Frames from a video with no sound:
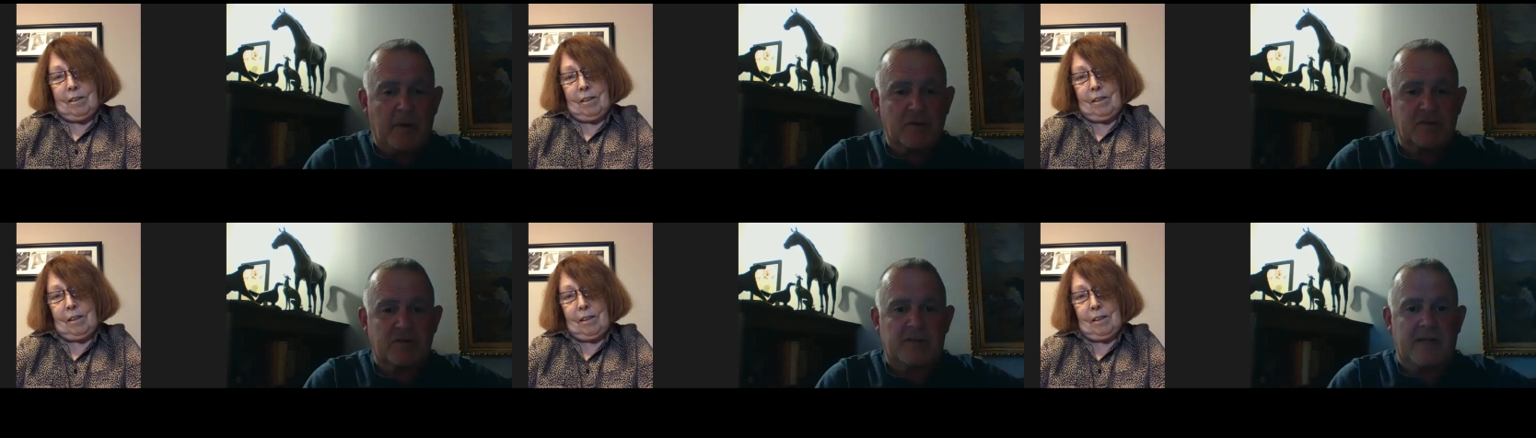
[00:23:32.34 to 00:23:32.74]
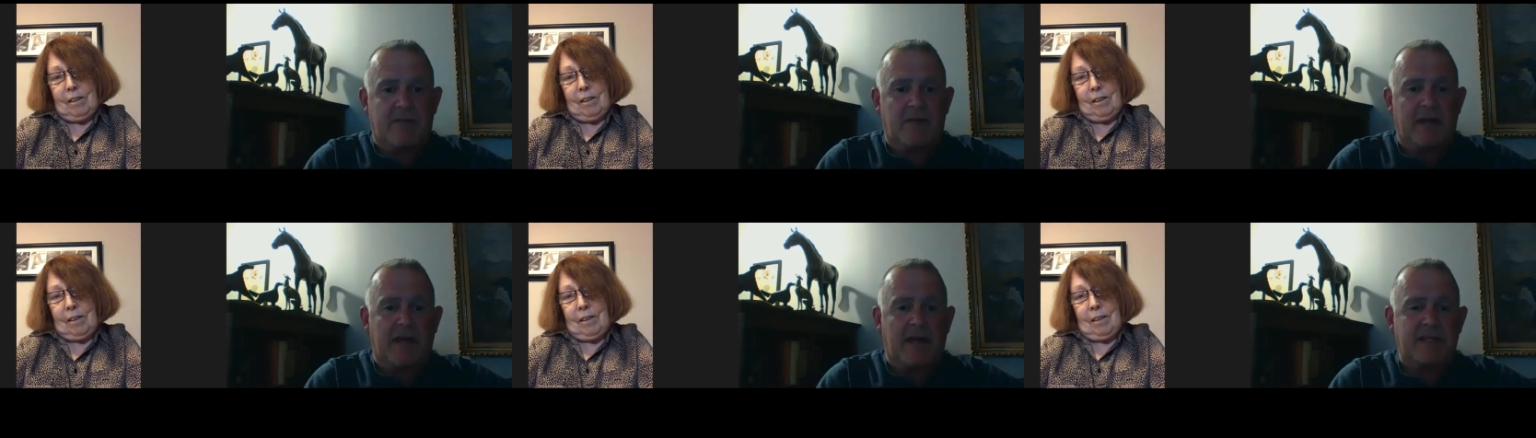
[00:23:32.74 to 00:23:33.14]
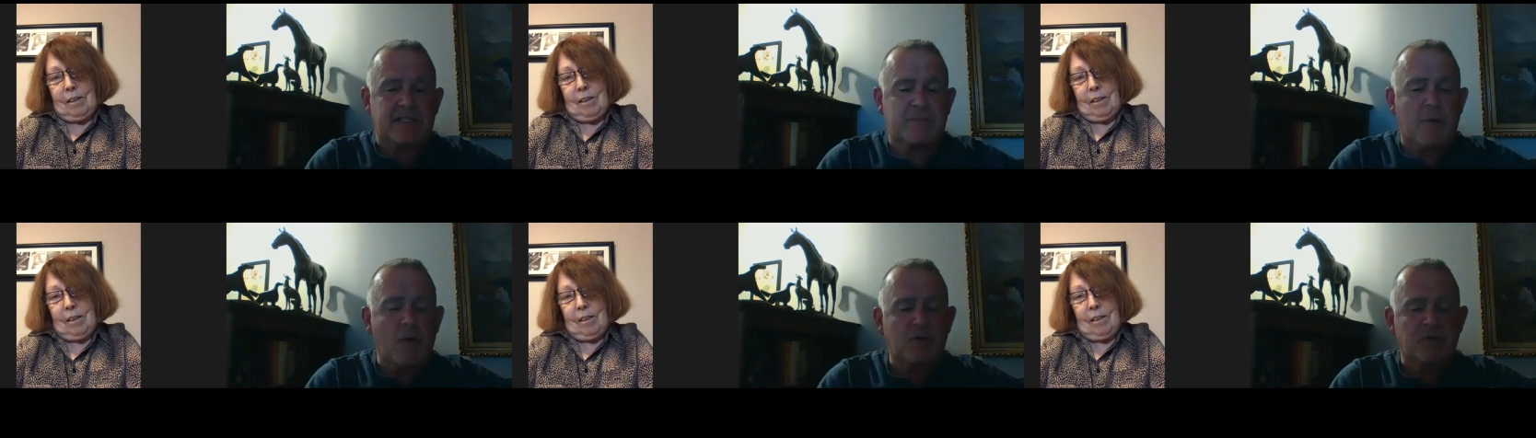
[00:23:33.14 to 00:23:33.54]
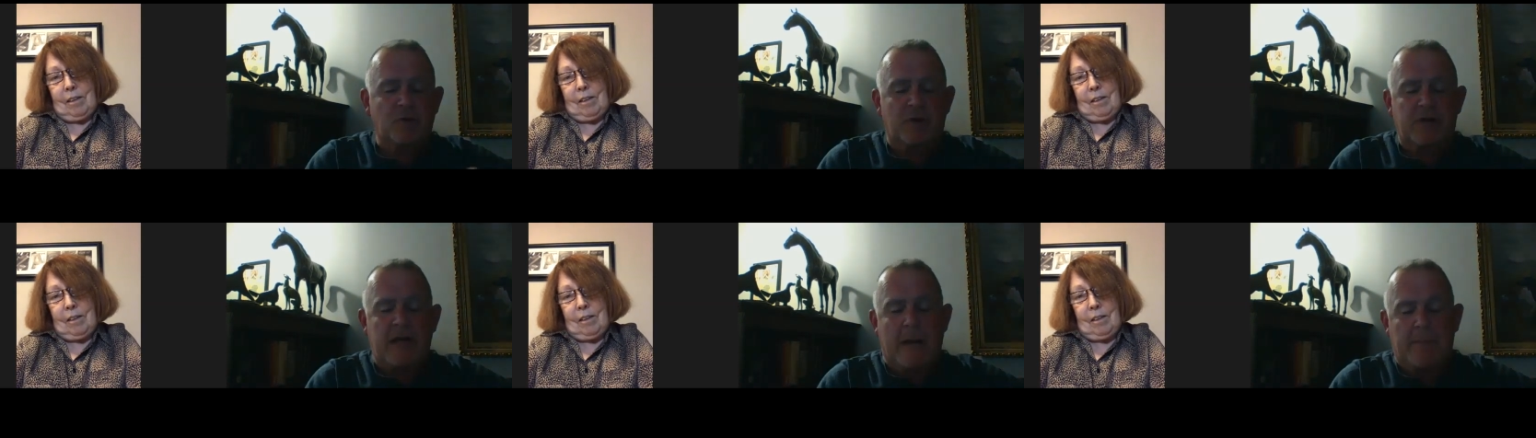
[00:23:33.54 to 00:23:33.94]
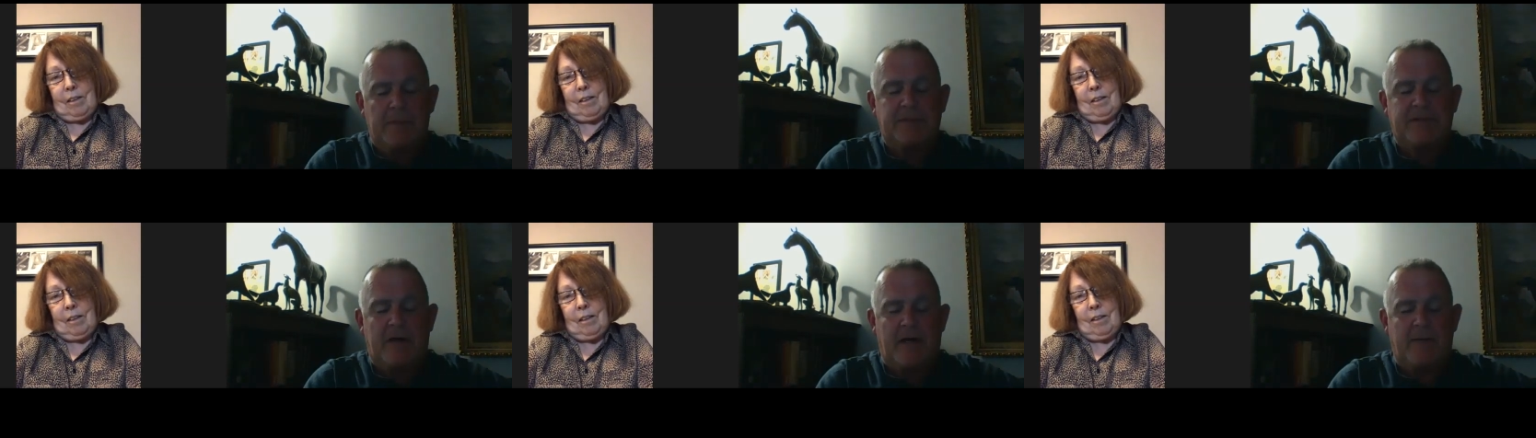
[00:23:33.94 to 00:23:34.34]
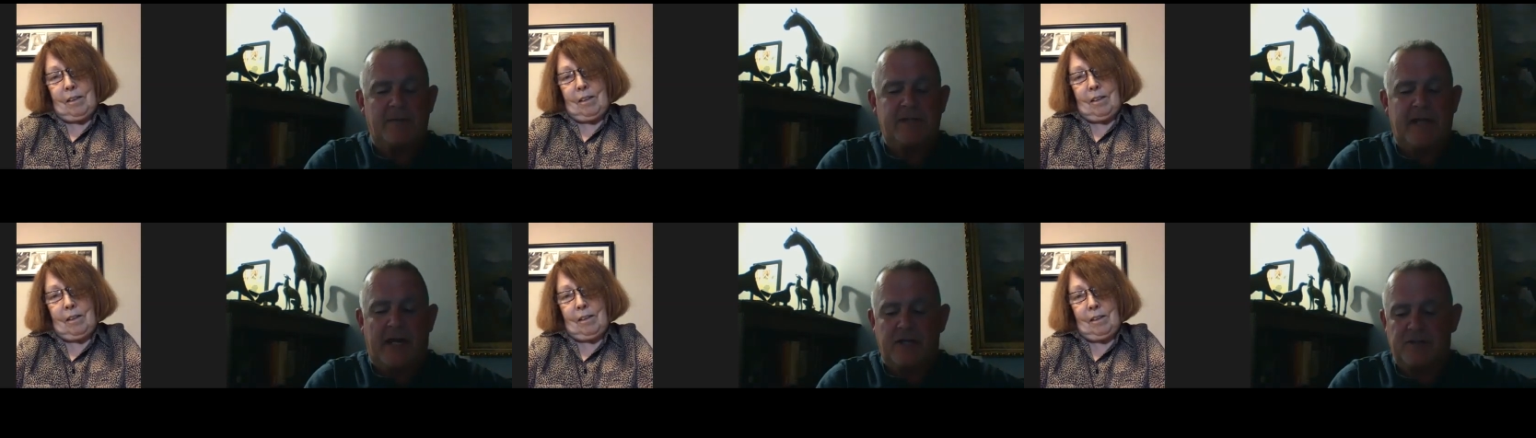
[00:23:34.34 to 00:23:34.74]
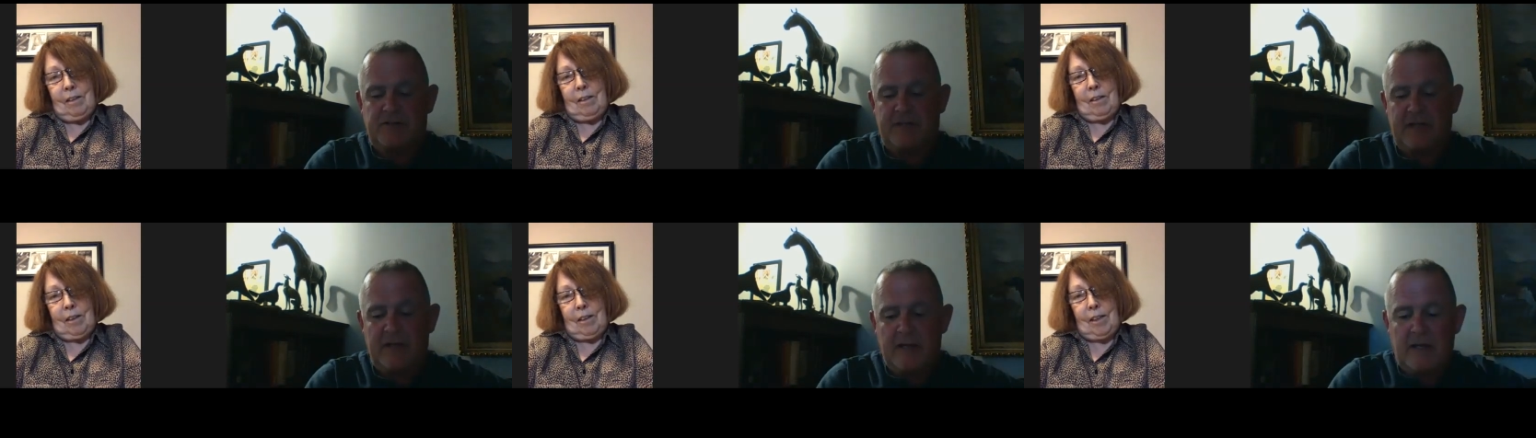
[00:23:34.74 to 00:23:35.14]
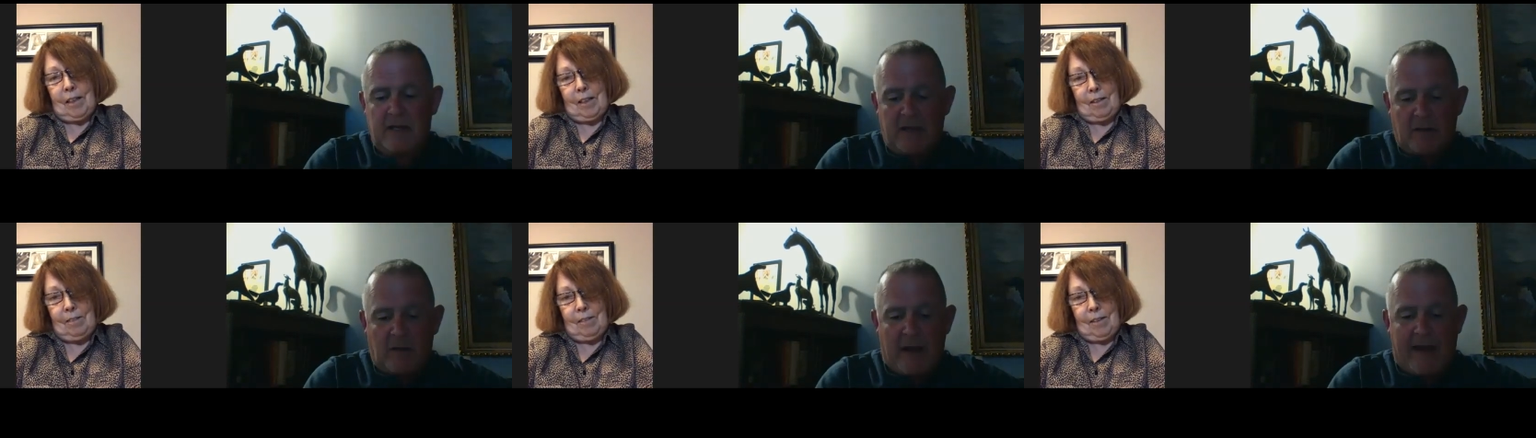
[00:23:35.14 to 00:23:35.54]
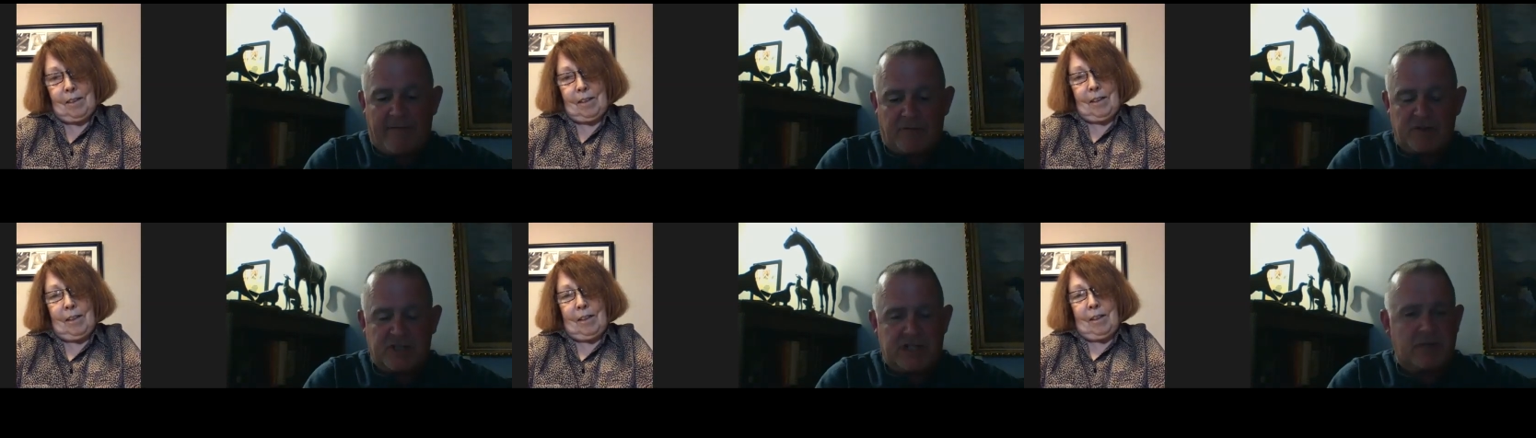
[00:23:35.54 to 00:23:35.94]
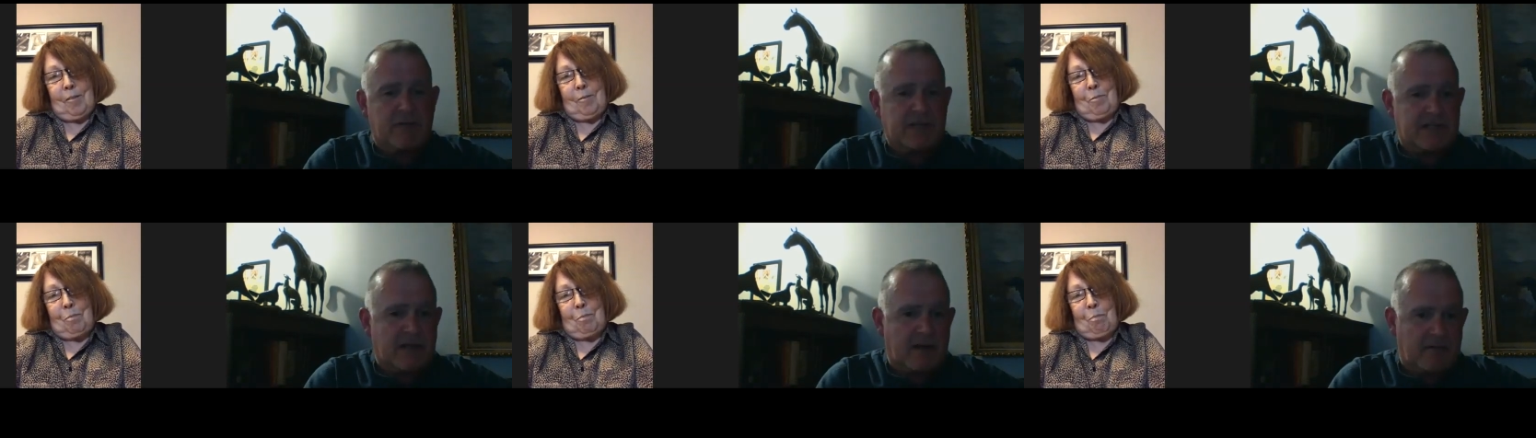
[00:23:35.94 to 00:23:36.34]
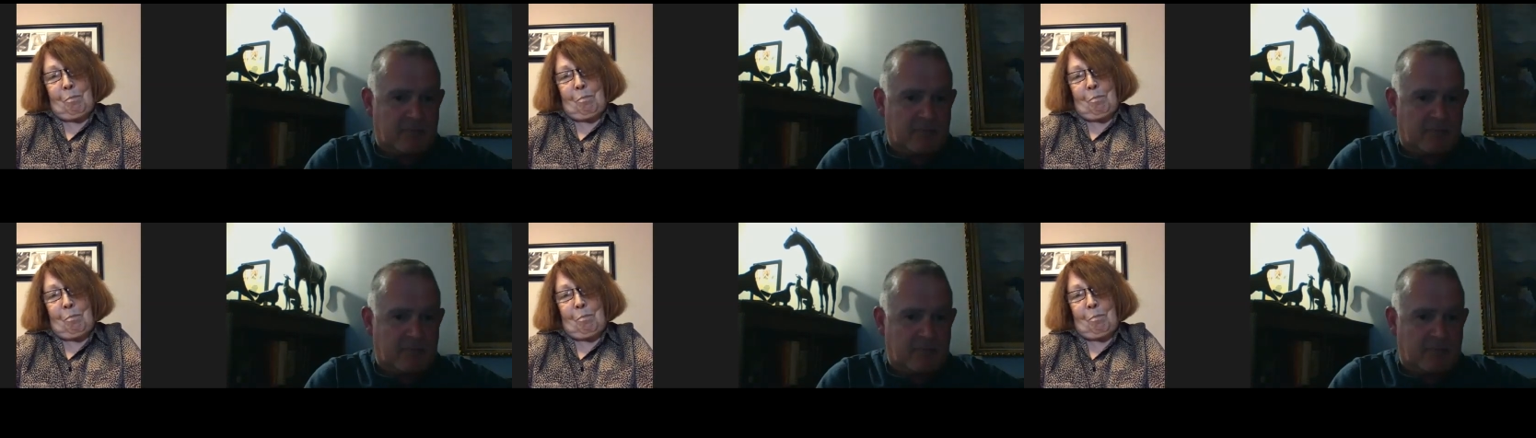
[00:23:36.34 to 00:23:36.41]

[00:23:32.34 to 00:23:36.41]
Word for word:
Speaker 1: personally. I, I spoke to her a couple times actually. Yeah. After she reti-